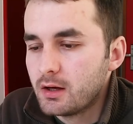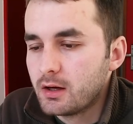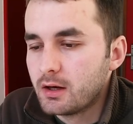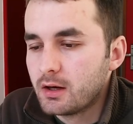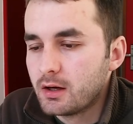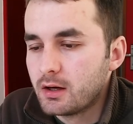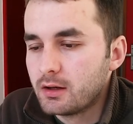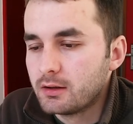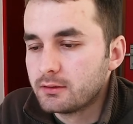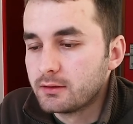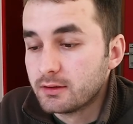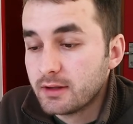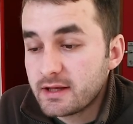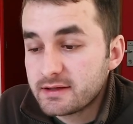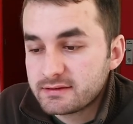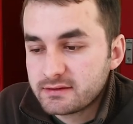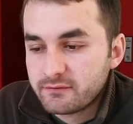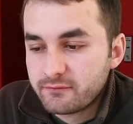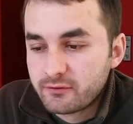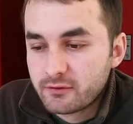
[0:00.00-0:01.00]
The
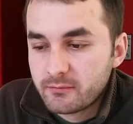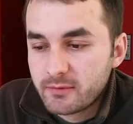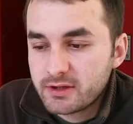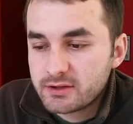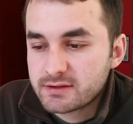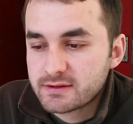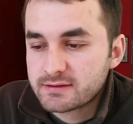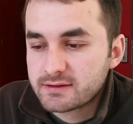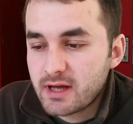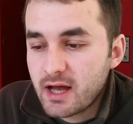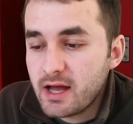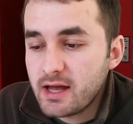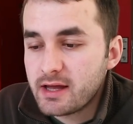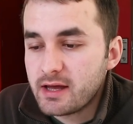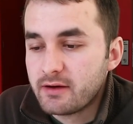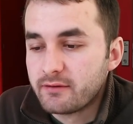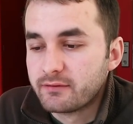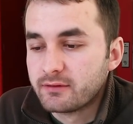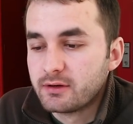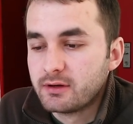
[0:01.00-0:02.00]
last informations I
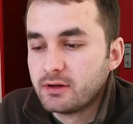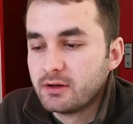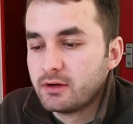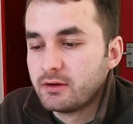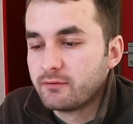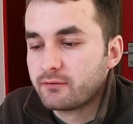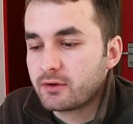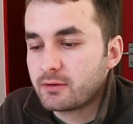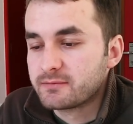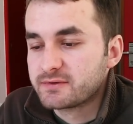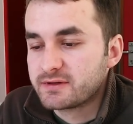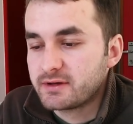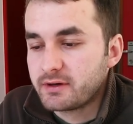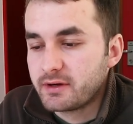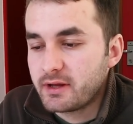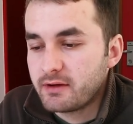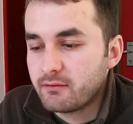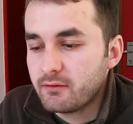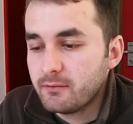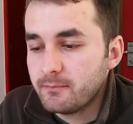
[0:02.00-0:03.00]
have from
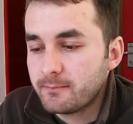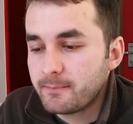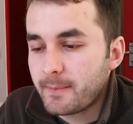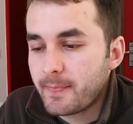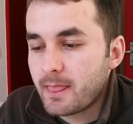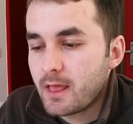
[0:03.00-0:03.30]
Sarajevo